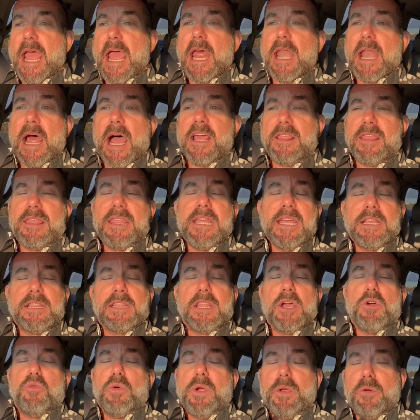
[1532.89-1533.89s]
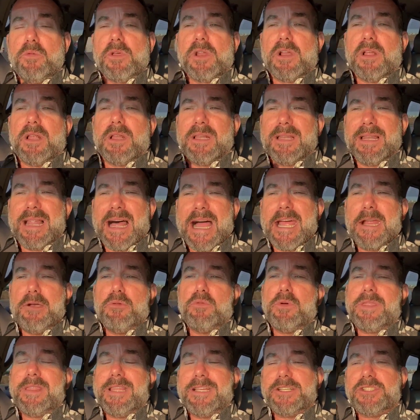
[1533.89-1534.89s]
And I think that we would
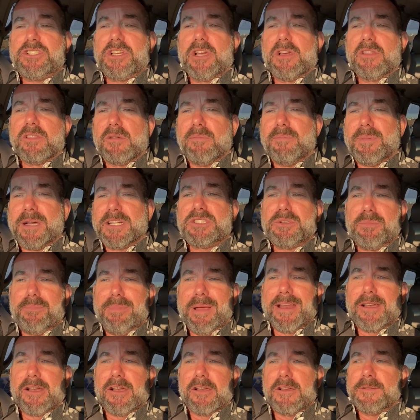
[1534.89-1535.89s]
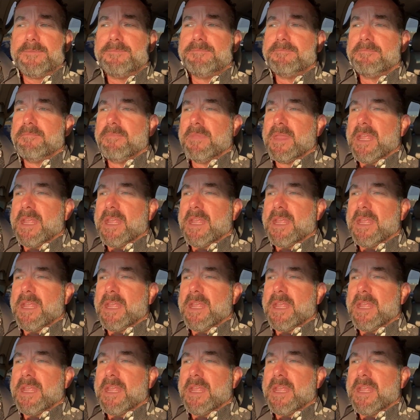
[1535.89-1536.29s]
align with each other much better